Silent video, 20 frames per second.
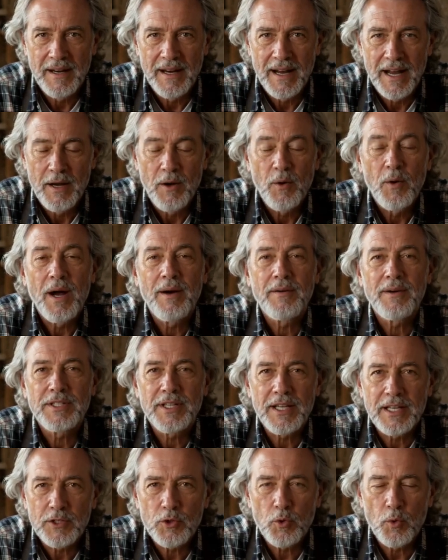and
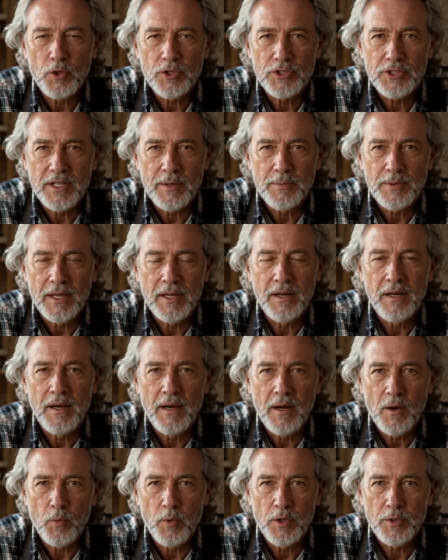gravitate towards something
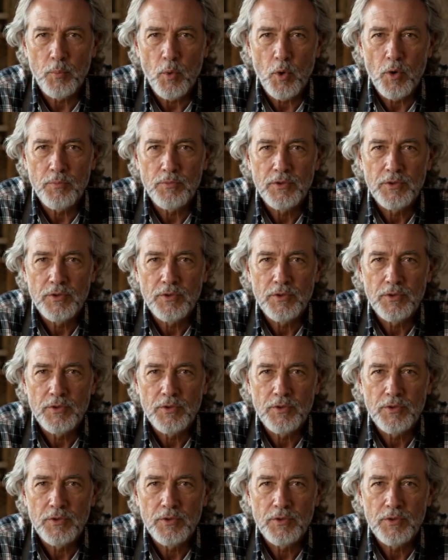with more